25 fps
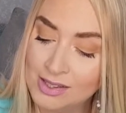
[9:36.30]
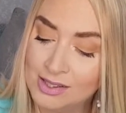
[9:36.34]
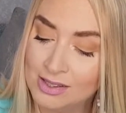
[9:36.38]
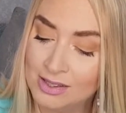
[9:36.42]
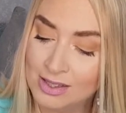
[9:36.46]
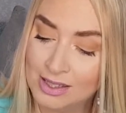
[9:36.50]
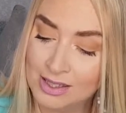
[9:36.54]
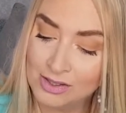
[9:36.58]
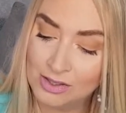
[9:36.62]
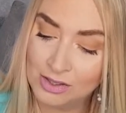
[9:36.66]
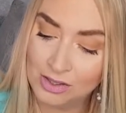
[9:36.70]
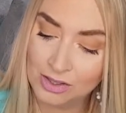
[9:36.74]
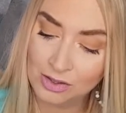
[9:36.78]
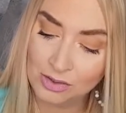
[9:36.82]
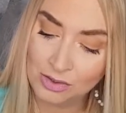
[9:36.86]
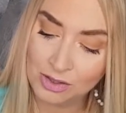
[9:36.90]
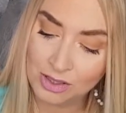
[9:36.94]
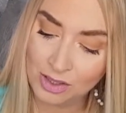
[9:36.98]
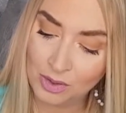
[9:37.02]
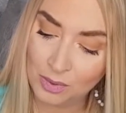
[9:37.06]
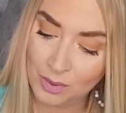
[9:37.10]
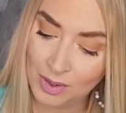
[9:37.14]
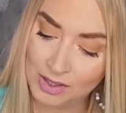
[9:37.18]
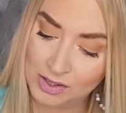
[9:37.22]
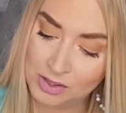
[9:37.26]
of these are usually
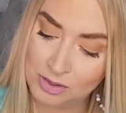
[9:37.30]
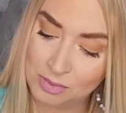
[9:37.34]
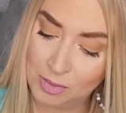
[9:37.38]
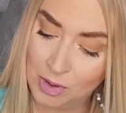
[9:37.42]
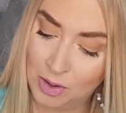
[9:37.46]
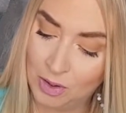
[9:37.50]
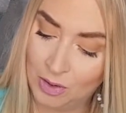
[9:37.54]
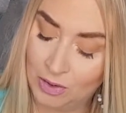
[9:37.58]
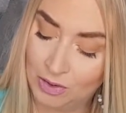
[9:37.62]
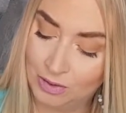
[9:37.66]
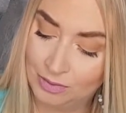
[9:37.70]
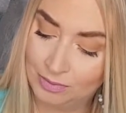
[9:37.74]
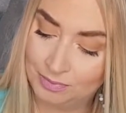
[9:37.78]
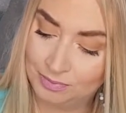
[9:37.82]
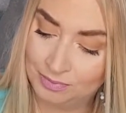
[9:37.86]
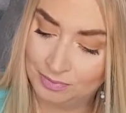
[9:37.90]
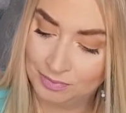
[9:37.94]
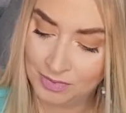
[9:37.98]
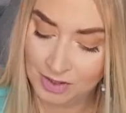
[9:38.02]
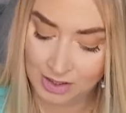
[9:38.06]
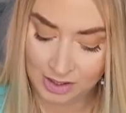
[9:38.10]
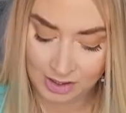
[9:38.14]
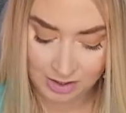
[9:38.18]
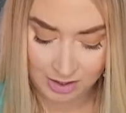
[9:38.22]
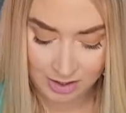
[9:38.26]
quite small.
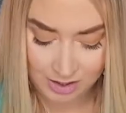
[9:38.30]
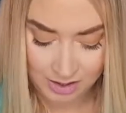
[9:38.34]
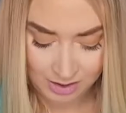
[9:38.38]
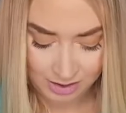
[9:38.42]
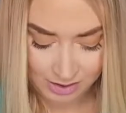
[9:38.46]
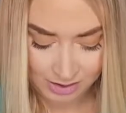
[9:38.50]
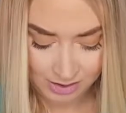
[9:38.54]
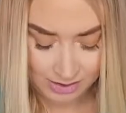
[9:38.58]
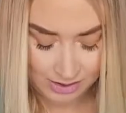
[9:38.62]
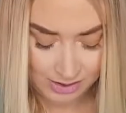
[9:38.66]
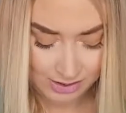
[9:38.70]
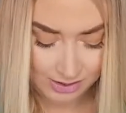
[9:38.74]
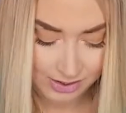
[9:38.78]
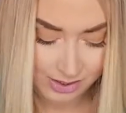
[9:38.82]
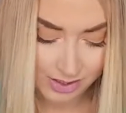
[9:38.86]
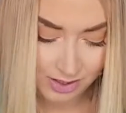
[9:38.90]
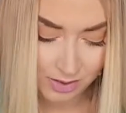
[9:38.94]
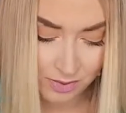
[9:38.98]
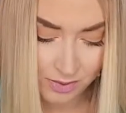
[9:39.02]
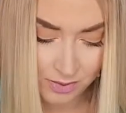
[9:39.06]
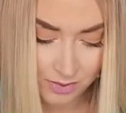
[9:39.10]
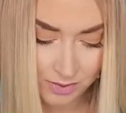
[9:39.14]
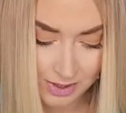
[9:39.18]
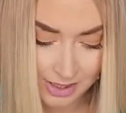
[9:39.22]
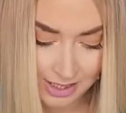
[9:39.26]
Does it say
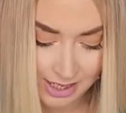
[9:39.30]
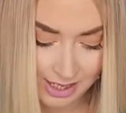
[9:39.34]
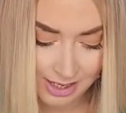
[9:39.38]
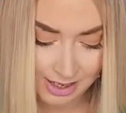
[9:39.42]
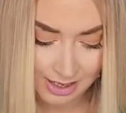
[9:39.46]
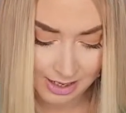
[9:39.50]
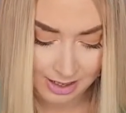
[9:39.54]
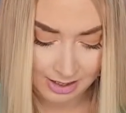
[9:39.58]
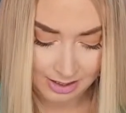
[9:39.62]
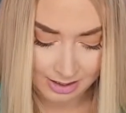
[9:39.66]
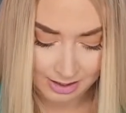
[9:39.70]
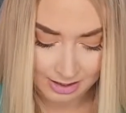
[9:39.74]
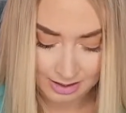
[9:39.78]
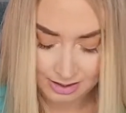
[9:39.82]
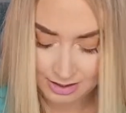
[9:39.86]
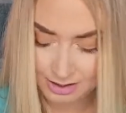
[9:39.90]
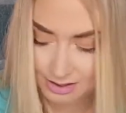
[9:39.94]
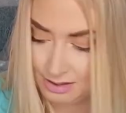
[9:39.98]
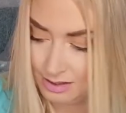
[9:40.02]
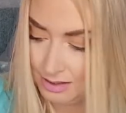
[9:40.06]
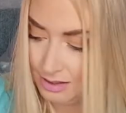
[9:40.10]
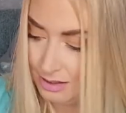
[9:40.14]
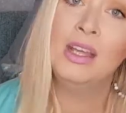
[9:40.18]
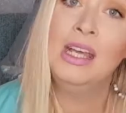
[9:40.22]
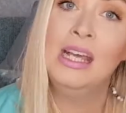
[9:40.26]
what we get?
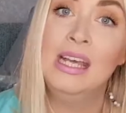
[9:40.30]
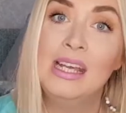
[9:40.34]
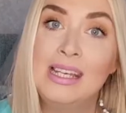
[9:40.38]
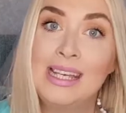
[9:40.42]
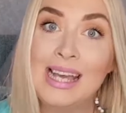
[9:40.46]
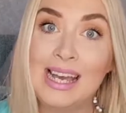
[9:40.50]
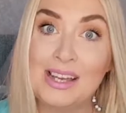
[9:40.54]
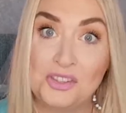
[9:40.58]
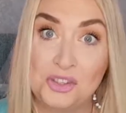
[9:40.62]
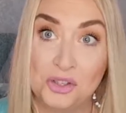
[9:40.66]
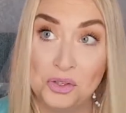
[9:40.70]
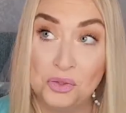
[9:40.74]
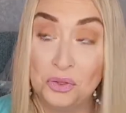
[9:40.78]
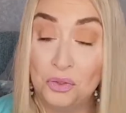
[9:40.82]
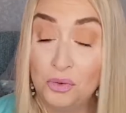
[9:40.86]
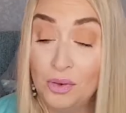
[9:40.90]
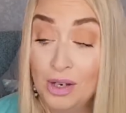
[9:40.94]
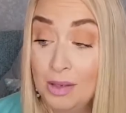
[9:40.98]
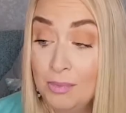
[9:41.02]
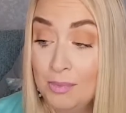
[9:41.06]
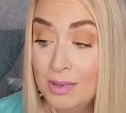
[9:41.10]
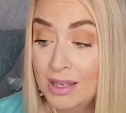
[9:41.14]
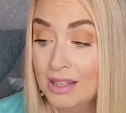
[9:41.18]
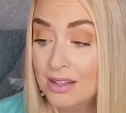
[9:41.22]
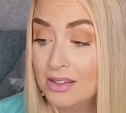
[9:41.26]
Yeah, so 3
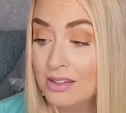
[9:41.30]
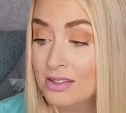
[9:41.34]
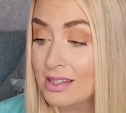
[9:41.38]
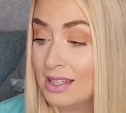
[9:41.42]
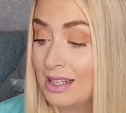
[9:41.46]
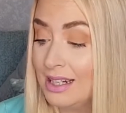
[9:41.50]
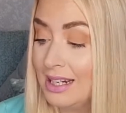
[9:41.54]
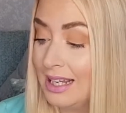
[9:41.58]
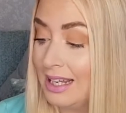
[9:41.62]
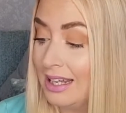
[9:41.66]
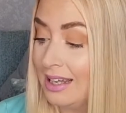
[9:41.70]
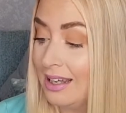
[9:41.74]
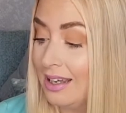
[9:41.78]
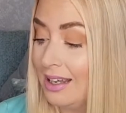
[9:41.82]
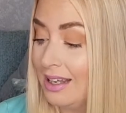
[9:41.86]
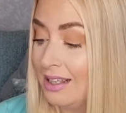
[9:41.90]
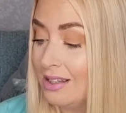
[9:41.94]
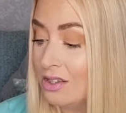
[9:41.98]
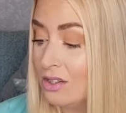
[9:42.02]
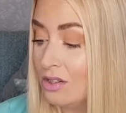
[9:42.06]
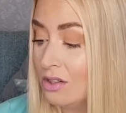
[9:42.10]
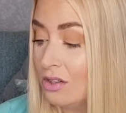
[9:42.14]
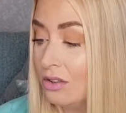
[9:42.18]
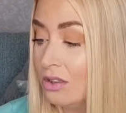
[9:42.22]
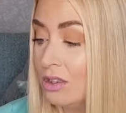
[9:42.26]
mils in here.
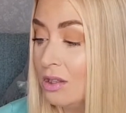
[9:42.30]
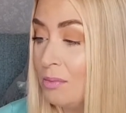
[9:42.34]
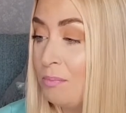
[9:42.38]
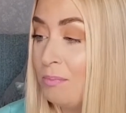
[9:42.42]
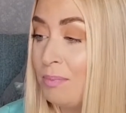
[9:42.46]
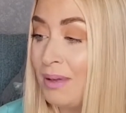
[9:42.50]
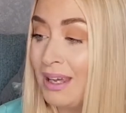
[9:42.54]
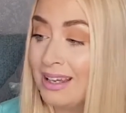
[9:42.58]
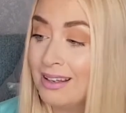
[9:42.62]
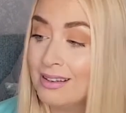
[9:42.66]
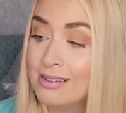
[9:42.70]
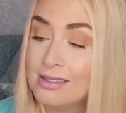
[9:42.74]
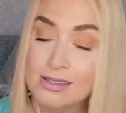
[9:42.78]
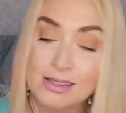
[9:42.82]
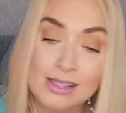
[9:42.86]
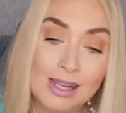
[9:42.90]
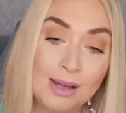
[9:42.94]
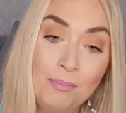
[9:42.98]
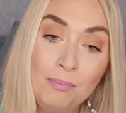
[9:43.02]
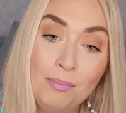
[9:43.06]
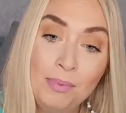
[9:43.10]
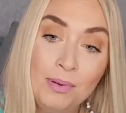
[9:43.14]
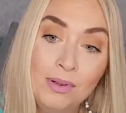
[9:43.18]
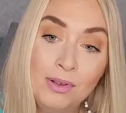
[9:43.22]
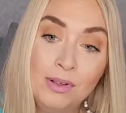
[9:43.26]
It's not the biggest
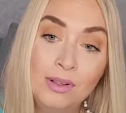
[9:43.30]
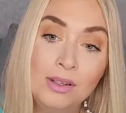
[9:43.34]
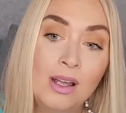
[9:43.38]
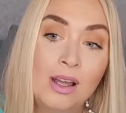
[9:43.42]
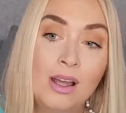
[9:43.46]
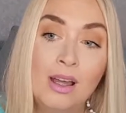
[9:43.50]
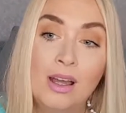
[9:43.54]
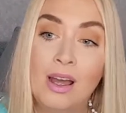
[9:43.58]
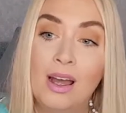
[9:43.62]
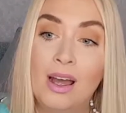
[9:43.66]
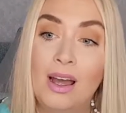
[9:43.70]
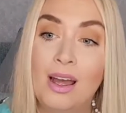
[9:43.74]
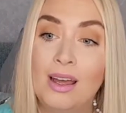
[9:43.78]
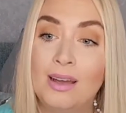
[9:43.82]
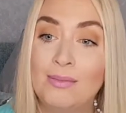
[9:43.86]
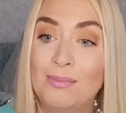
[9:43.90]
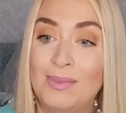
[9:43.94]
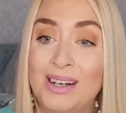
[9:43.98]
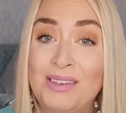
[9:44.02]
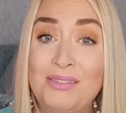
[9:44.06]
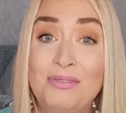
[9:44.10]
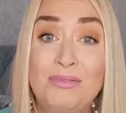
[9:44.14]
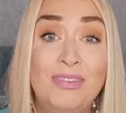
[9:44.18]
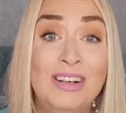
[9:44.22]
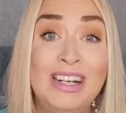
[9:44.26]
sample.
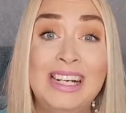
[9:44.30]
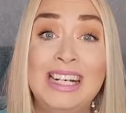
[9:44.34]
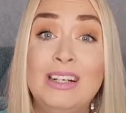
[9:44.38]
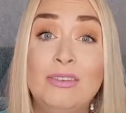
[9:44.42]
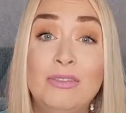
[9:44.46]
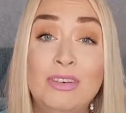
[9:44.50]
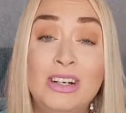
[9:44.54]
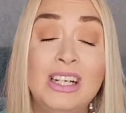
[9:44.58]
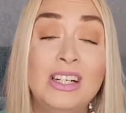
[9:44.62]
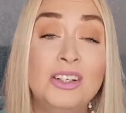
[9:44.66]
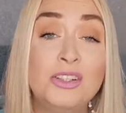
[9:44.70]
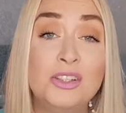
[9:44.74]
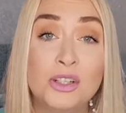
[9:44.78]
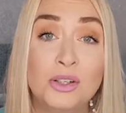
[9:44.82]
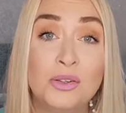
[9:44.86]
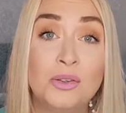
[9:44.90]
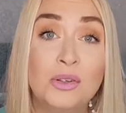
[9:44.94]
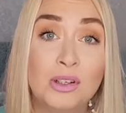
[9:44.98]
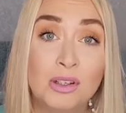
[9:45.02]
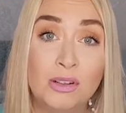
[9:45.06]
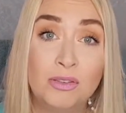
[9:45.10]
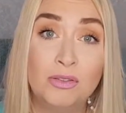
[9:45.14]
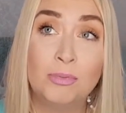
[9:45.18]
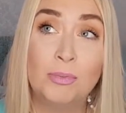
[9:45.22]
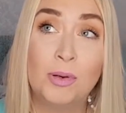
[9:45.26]
I really, really do
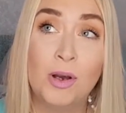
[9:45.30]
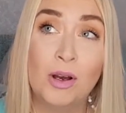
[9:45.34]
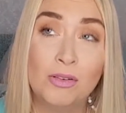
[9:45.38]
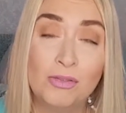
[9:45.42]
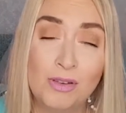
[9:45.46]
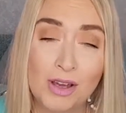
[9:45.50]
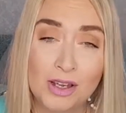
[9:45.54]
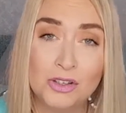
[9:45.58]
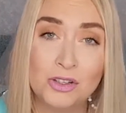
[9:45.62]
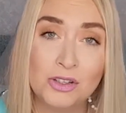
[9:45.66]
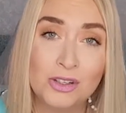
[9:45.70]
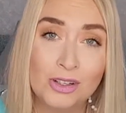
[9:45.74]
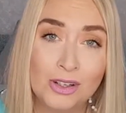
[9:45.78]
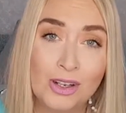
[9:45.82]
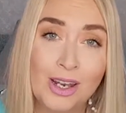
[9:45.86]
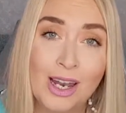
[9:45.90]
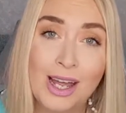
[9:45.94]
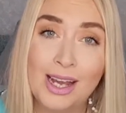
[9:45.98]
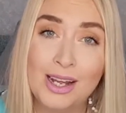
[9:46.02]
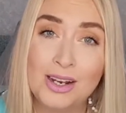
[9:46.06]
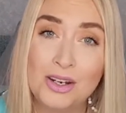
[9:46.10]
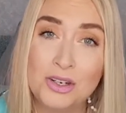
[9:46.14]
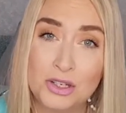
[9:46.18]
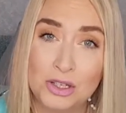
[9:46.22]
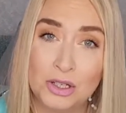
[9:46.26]
love Porefessional,
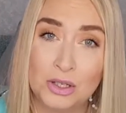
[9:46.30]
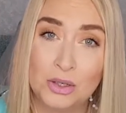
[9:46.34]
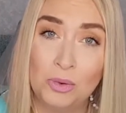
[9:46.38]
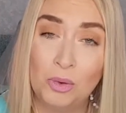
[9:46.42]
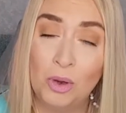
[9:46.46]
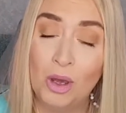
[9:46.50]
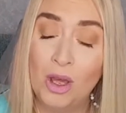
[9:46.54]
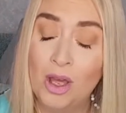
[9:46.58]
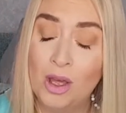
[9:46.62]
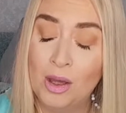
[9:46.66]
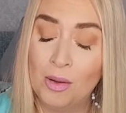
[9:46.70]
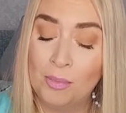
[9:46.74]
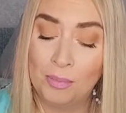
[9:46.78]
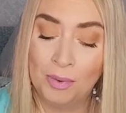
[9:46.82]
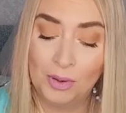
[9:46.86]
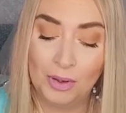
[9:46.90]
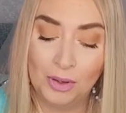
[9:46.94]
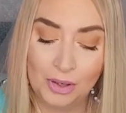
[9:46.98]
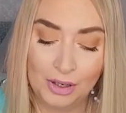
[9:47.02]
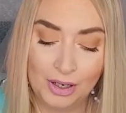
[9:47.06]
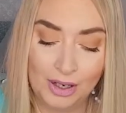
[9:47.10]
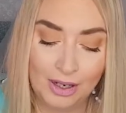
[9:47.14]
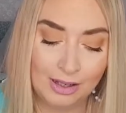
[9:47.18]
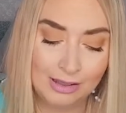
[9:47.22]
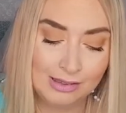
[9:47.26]
I do,
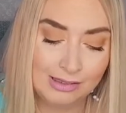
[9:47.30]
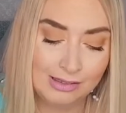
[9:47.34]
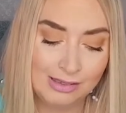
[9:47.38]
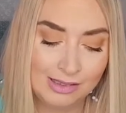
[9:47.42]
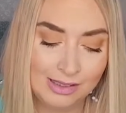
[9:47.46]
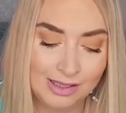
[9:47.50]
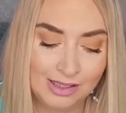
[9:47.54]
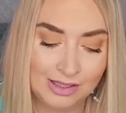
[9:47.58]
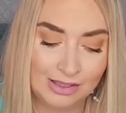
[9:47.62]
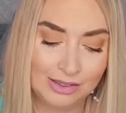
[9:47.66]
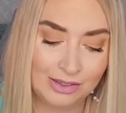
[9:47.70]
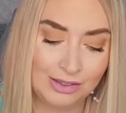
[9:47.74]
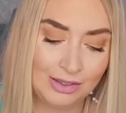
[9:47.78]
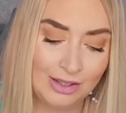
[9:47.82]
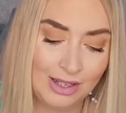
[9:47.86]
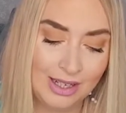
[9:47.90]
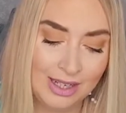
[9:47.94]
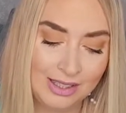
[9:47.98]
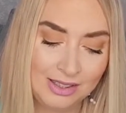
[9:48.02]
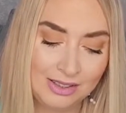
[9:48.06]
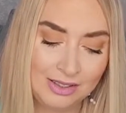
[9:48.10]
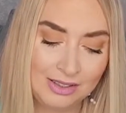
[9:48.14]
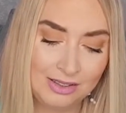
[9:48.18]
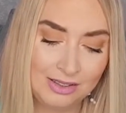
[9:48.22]
but you know, I